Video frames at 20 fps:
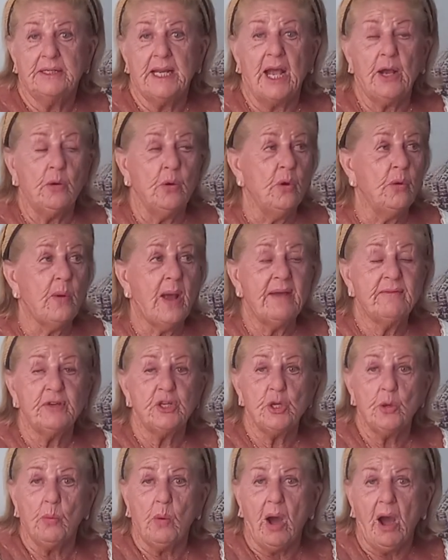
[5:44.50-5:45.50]
Now, whoever
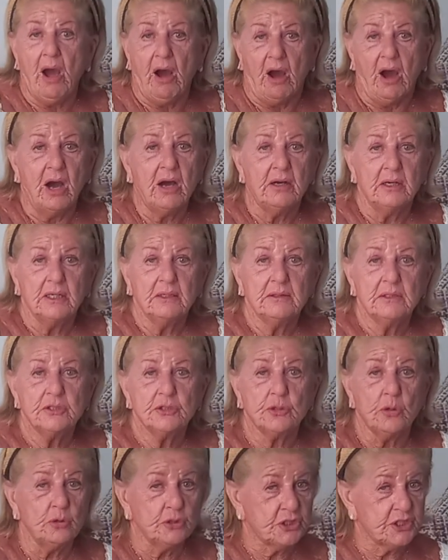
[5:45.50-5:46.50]
you are,
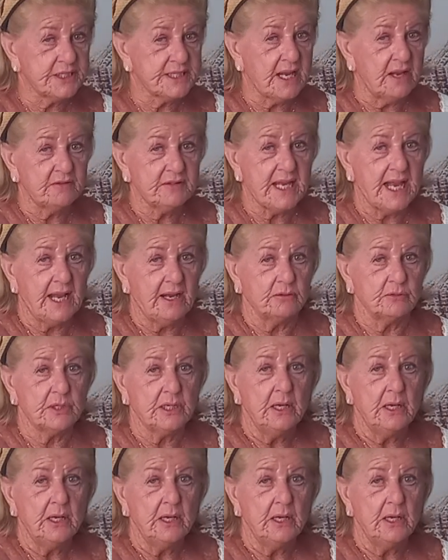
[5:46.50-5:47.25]
sort yourselves out.